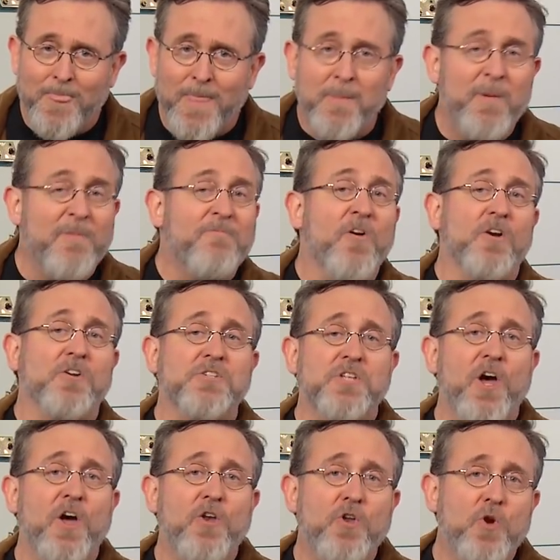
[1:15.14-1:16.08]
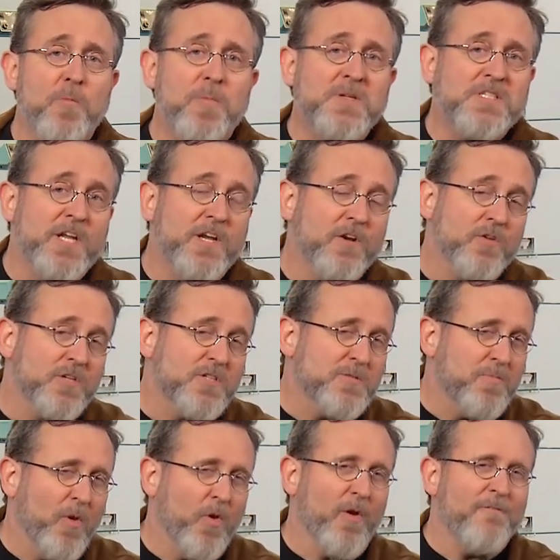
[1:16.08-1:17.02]
But first, Anoop is here to
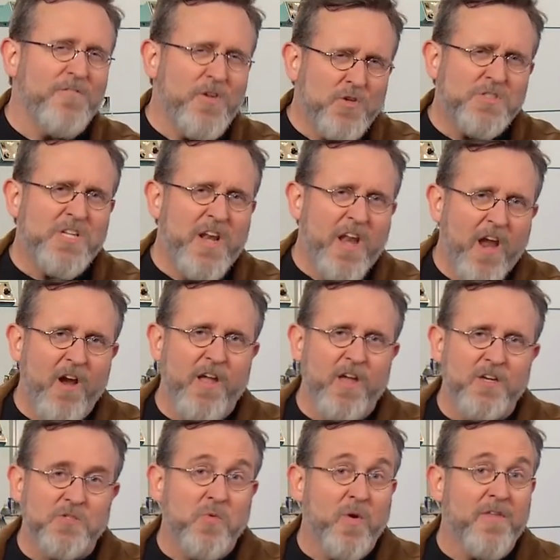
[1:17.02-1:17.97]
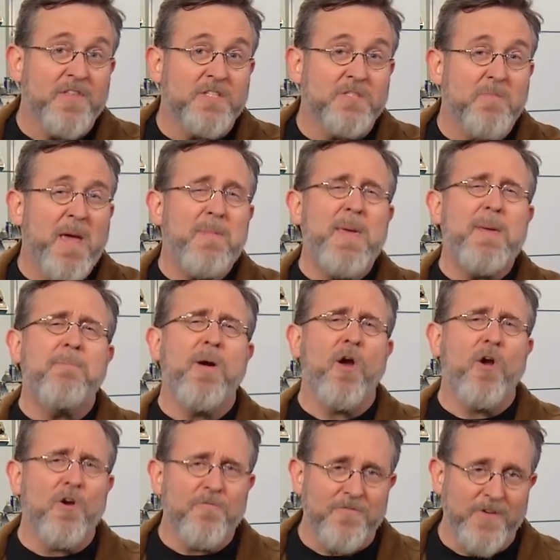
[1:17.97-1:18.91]
explore a few scenarios where this may be
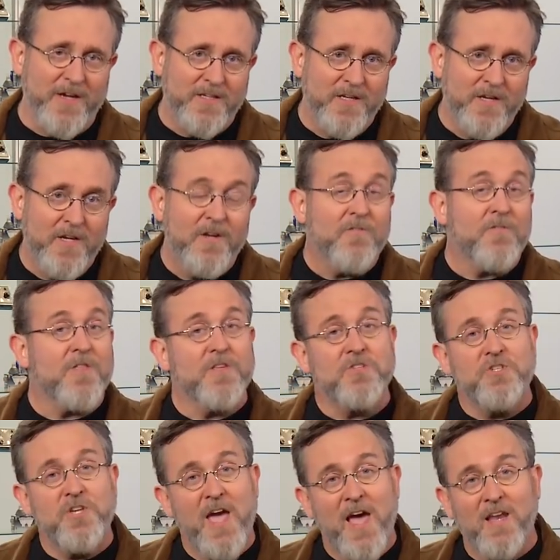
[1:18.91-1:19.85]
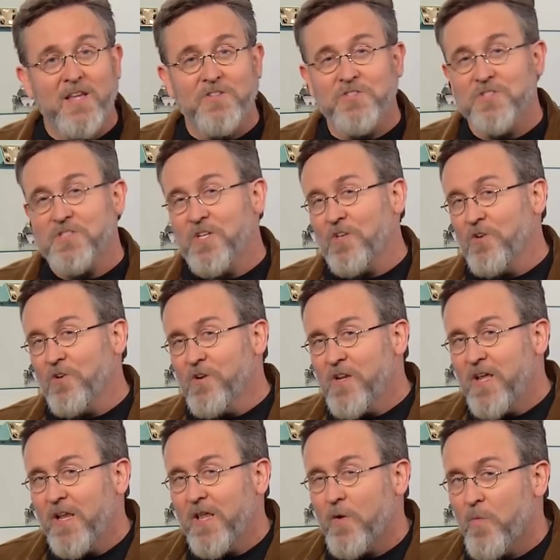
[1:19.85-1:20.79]
perfect for the challenges that you're
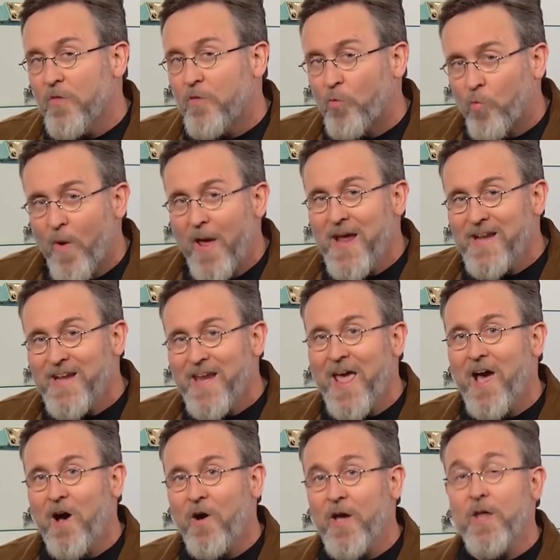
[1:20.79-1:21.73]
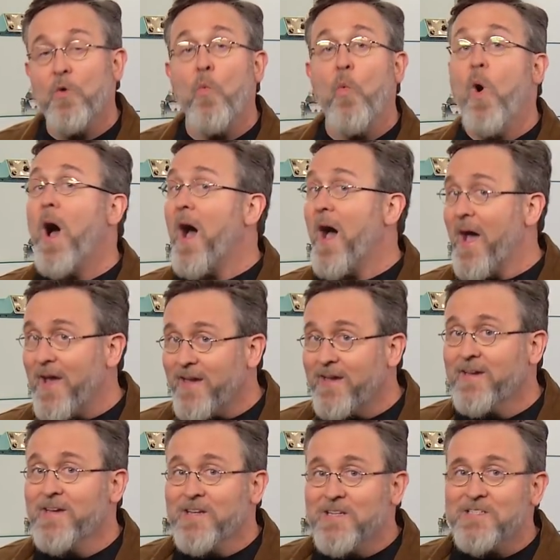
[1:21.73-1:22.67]
dealing with right now and
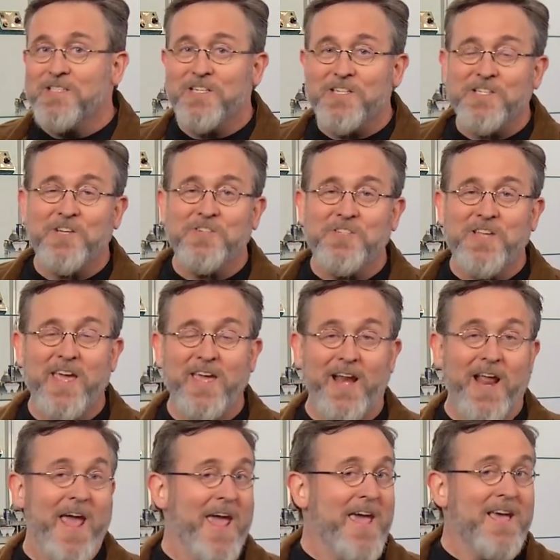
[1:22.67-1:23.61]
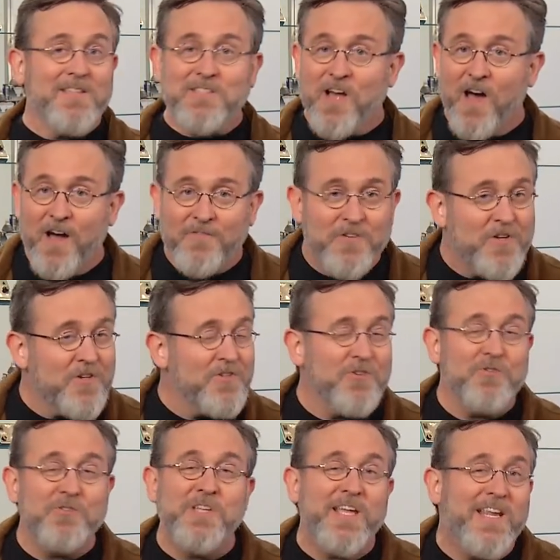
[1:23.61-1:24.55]
why Cisco's taken a hands-off, you can
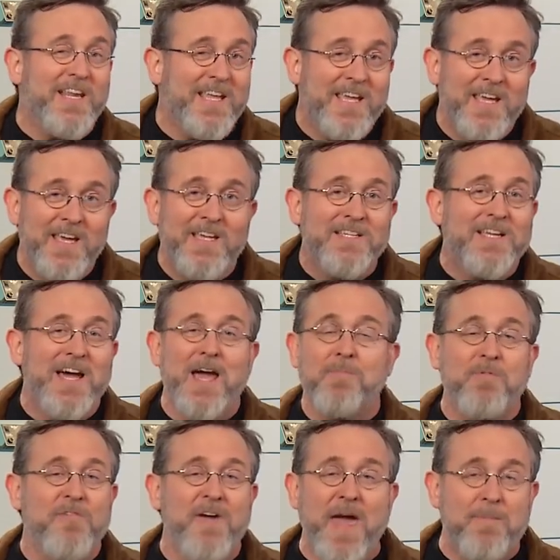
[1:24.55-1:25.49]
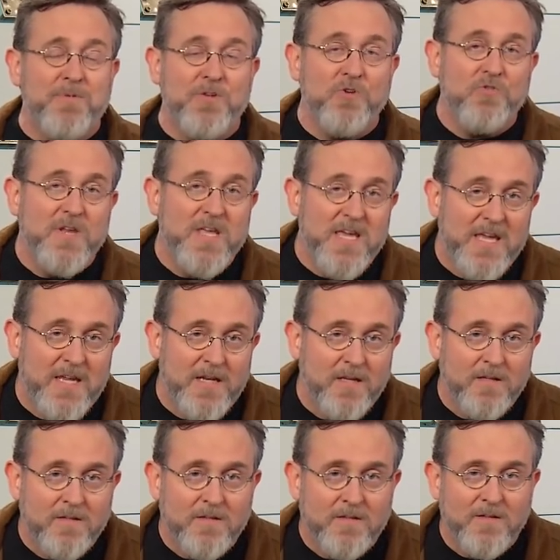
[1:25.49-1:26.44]
use any type of app you
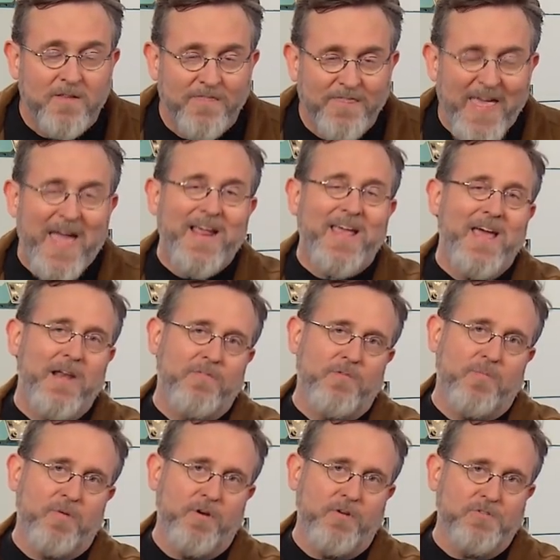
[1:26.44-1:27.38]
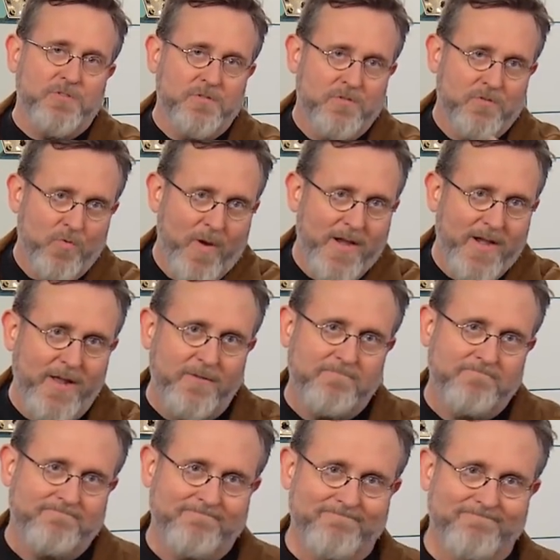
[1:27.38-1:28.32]
need, that kind of approach right
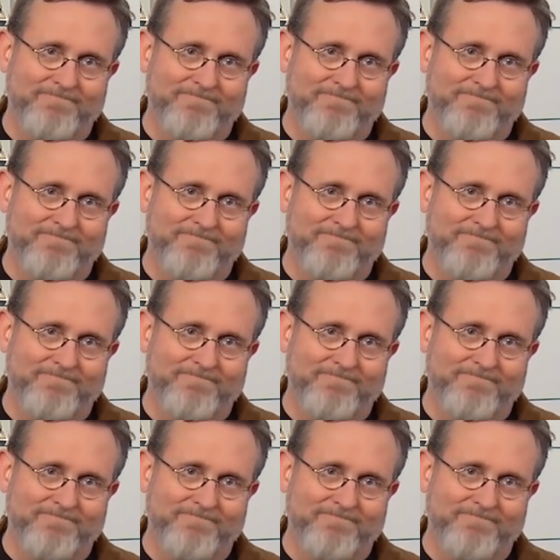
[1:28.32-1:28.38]
now.